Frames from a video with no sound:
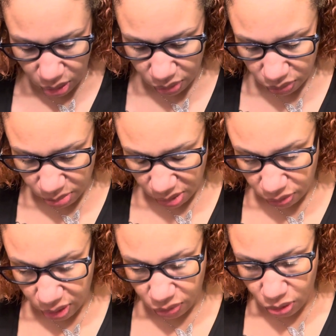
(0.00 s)
of my
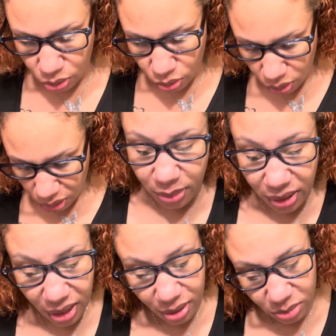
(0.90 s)
favorite oil. But
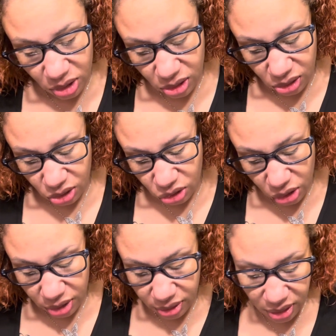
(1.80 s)
yeah, I'm just gonna
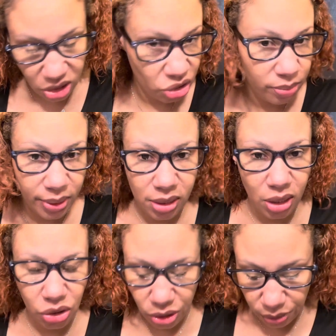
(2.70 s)
start section by
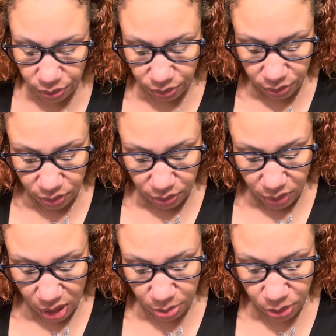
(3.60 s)
section
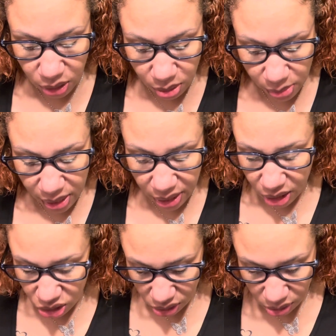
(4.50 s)
and put it in my hair
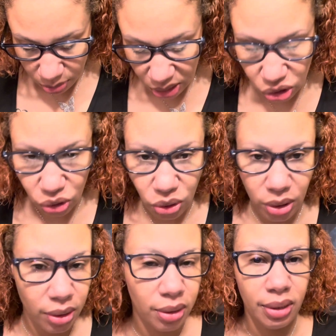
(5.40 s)
just to make
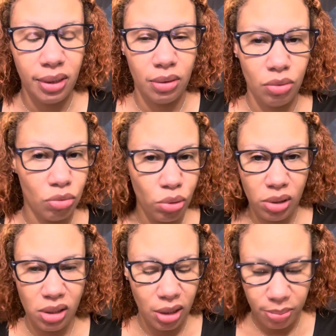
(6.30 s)
sure root
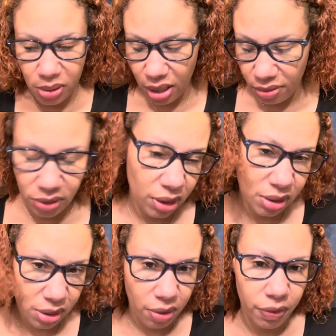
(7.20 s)
to tips, everything
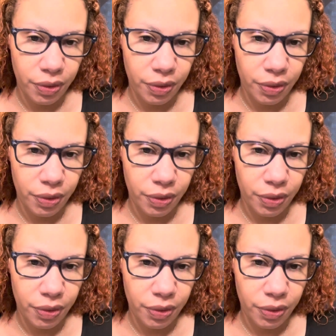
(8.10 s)
is covered.